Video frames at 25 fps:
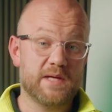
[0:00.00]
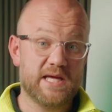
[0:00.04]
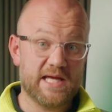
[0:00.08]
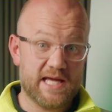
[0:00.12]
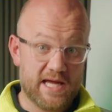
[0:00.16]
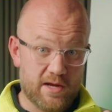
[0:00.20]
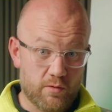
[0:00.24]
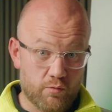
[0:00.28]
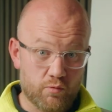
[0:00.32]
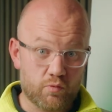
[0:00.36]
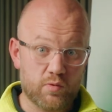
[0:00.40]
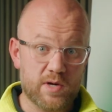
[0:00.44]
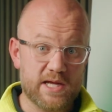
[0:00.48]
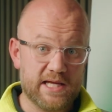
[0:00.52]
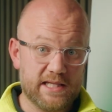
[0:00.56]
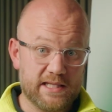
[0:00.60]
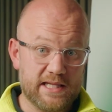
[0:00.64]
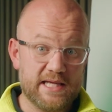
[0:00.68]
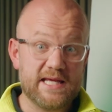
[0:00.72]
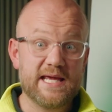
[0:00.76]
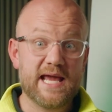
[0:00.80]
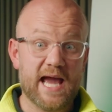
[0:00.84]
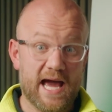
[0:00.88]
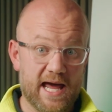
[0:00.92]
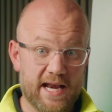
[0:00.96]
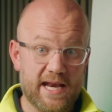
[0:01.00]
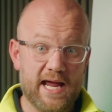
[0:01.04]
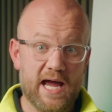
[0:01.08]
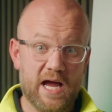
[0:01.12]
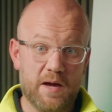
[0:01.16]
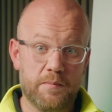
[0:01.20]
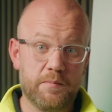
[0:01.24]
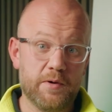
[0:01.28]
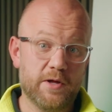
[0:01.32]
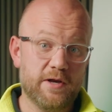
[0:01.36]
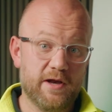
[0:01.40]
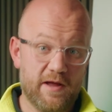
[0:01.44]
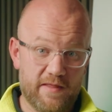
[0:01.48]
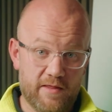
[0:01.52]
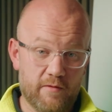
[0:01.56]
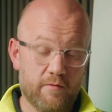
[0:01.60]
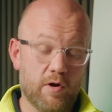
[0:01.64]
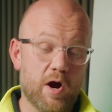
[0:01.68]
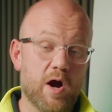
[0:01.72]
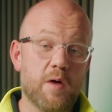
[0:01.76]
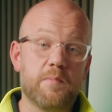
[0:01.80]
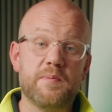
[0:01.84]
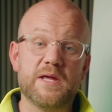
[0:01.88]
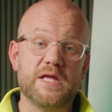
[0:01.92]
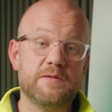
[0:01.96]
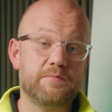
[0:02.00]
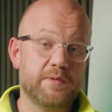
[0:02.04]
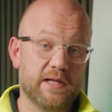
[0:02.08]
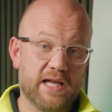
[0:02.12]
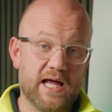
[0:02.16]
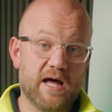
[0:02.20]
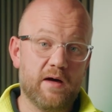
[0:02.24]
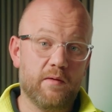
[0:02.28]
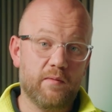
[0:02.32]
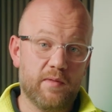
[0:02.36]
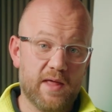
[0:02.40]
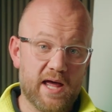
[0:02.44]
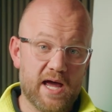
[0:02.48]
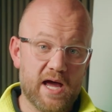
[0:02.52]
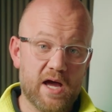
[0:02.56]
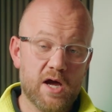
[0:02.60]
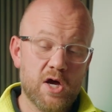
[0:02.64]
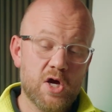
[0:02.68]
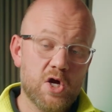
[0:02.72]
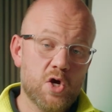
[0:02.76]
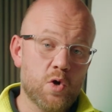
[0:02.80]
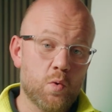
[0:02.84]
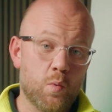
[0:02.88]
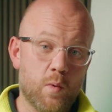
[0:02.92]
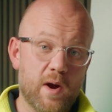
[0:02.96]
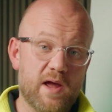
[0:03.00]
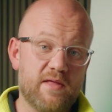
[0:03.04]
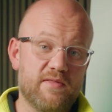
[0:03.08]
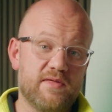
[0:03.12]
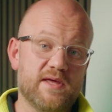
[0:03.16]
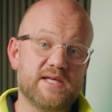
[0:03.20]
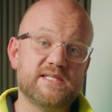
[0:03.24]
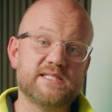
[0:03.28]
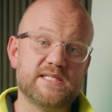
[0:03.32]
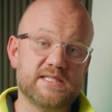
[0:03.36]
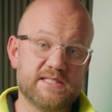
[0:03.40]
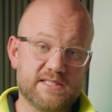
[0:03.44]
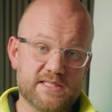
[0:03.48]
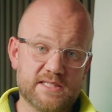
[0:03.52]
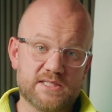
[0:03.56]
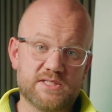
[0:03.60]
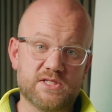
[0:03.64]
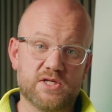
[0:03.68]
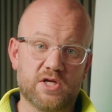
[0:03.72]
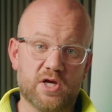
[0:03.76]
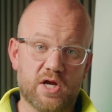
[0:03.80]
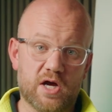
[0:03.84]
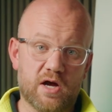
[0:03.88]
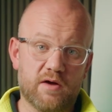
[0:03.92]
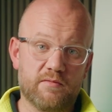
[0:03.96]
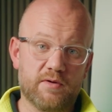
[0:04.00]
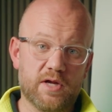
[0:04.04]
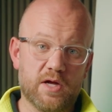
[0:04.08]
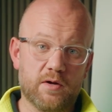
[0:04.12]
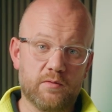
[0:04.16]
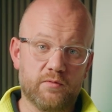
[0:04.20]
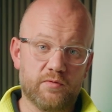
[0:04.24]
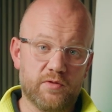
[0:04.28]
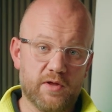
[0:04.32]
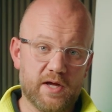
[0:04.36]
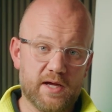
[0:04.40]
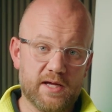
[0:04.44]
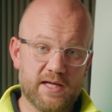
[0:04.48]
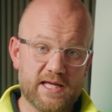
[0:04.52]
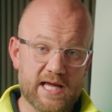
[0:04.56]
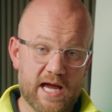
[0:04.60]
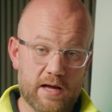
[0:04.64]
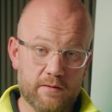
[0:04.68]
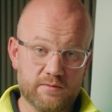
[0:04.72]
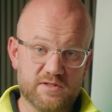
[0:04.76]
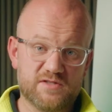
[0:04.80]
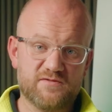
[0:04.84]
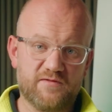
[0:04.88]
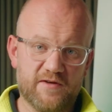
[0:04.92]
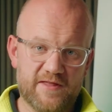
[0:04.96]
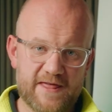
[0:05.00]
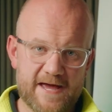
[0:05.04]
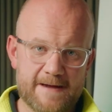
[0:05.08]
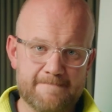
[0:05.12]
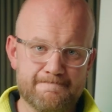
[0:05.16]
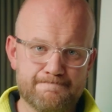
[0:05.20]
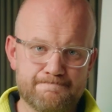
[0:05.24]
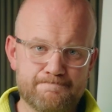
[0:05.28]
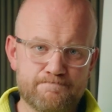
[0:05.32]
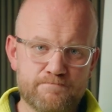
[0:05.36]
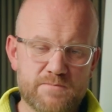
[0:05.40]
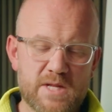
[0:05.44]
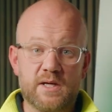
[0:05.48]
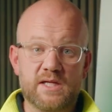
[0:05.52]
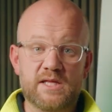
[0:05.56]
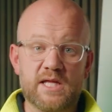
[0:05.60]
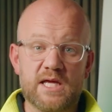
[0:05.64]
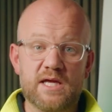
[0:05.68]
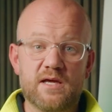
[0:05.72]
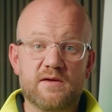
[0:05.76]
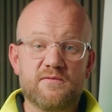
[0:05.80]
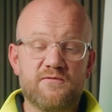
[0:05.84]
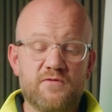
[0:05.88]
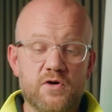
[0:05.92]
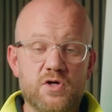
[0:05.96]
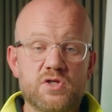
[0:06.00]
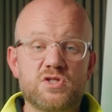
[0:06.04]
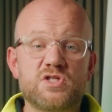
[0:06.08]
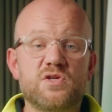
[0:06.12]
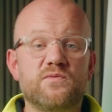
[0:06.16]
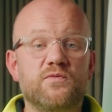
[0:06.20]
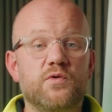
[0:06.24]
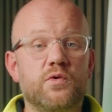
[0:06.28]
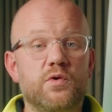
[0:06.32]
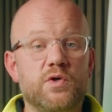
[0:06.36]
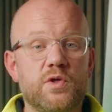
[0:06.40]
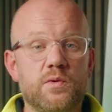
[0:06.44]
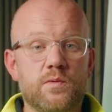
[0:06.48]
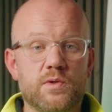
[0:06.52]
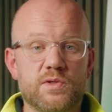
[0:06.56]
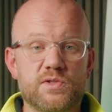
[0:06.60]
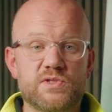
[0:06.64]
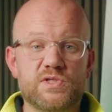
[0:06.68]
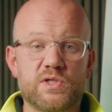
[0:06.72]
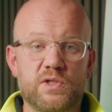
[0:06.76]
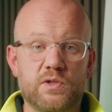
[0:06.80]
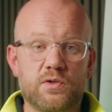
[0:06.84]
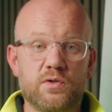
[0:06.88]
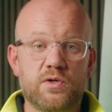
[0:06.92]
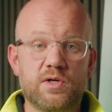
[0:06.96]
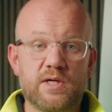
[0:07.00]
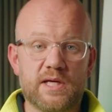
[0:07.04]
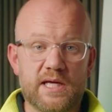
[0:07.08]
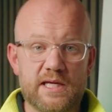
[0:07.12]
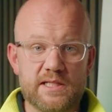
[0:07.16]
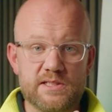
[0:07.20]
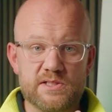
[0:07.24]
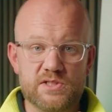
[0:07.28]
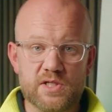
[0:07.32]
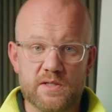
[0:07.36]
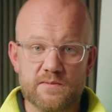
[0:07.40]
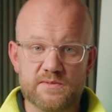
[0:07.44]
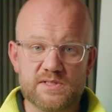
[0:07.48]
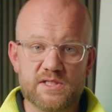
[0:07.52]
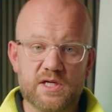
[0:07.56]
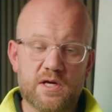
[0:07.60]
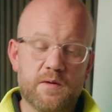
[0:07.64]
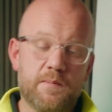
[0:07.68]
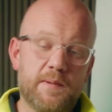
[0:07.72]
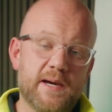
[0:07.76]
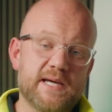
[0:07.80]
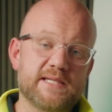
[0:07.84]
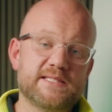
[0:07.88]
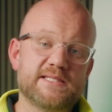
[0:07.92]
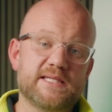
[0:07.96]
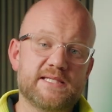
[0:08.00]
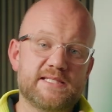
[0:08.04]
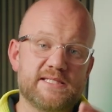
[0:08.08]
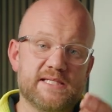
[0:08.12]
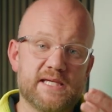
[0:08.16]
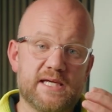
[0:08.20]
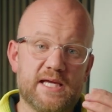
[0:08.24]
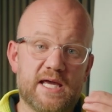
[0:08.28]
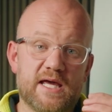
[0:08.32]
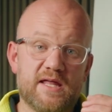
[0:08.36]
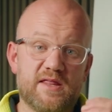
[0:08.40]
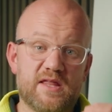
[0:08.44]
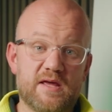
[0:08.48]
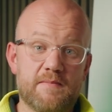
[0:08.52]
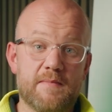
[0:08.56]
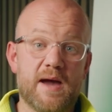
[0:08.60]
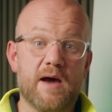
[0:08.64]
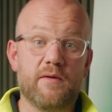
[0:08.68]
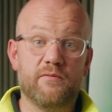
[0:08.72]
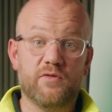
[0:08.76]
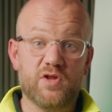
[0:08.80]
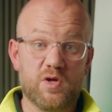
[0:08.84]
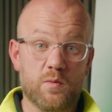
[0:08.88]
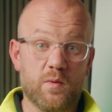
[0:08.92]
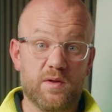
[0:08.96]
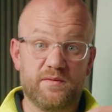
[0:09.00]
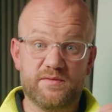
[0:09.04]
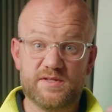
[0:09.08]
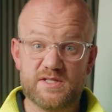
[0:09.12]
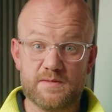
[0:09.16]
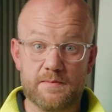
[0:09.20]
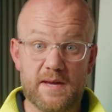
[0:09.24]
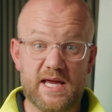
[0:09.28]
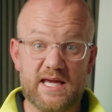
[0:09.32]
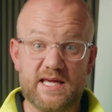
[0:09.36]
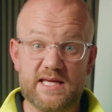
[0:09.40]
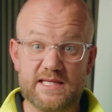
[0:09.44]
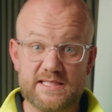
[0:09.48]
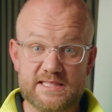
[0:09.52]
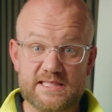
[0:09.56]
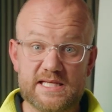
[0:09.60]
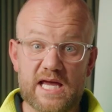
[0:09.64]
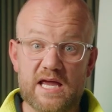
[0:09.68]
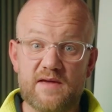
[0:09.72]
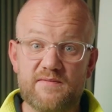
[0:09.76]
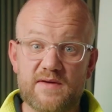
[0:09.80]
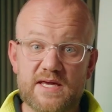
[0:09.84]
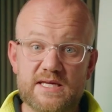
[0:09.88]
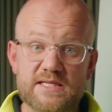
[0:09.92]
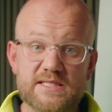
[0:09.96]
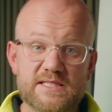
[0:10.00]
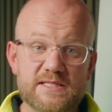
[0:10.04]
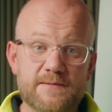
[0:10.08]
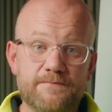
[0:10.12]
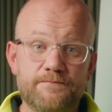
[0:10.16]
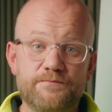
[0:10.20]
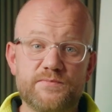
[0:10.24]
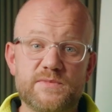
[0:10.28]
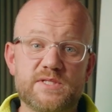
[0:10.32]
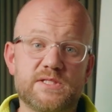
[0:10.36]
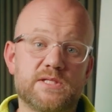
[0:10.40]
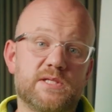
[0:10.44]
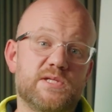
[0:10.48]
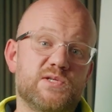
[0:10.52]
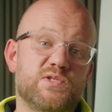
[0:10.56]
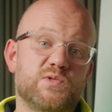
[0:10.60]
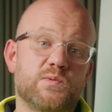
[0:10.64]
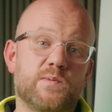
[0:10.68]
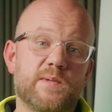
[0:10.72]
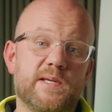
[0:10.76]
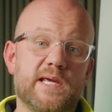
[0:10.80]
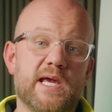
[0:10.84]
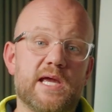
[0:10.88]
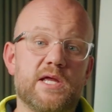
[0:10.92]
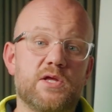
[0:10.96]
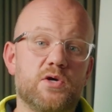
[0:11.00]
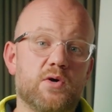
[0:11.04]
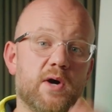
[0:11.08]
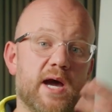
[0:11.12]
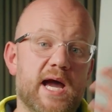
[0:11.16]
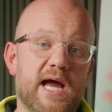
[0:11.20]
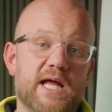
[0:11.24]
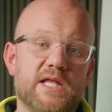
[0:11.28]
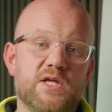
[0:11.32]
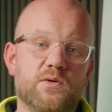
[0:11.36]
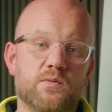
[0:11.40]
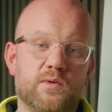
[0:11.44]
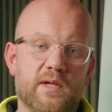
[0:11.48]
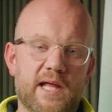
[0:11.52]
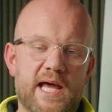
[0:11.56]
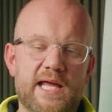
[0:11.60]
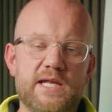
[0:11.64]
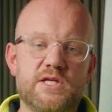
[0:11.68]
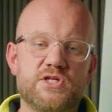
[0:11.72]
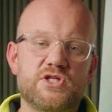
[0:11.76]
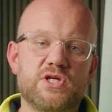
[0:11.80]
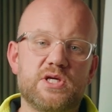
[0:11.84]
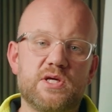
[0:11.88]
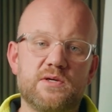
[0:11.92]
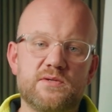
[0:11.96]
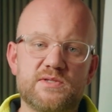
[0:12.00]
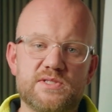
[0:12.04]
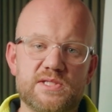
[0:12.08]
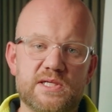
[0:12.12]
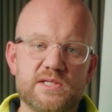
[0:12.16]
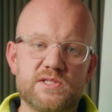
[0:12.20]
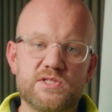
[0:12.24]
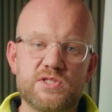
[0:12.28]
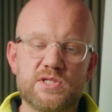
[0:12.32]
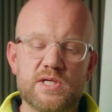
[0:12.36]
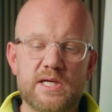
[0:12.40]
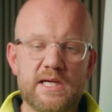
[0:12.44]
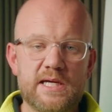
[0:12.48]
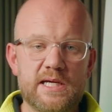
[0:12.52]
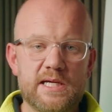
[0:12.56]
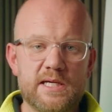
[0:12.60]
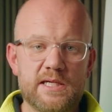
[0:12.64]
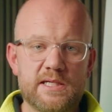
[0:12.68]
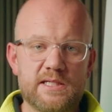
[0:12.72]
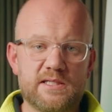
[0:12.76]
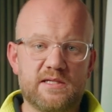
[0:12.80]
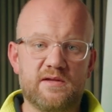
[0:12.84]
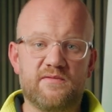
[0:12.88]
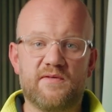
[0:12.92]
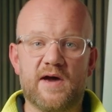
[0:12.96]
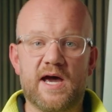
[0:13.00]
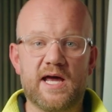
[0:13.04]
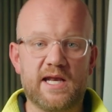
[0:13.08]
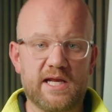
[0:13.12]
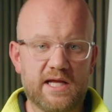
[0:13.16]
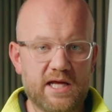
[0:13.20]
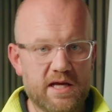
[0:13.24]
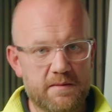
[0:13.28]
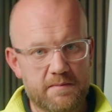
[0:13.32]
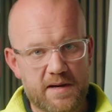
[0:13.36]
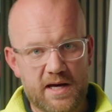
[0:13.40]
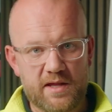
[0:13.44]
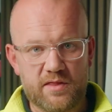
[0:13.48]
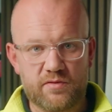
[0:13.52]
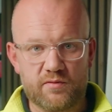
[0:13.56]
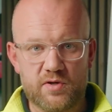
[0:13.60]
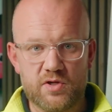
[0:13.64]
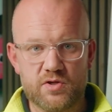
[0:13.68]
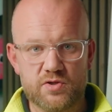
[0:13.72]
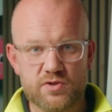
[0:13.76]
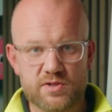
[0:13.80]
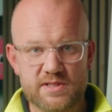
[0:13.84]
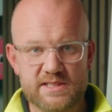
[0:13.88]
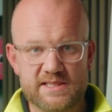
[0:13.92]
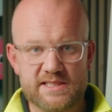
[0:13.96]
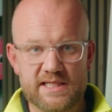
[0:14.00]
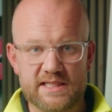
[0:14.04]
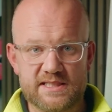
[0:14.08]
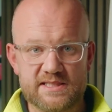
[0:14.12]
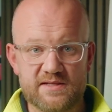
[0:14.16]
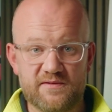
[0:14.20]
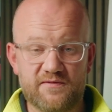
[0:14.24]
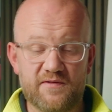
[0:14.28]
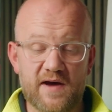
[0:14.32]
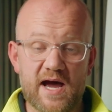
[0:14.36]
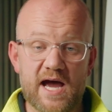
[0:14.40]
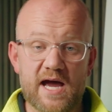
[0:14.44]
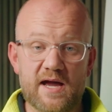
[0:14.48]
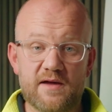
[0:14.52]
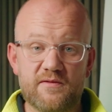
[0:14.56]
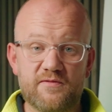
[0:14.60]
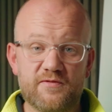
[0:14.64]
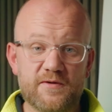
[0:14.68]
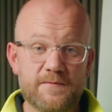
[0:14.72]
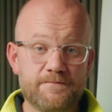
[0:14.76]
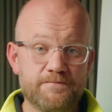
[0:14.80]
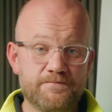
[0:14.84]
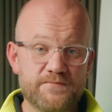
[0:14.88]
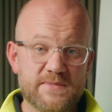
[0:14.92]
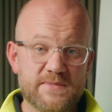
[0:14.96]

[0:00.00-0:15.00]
me, it really can happen, and there are people out there where this is the scenario that counts for them. So I think, first of all, you want to look in terms of capacity at the amount that you want to make in savings. So this would be getting your annual energy usage, dividing it by 365,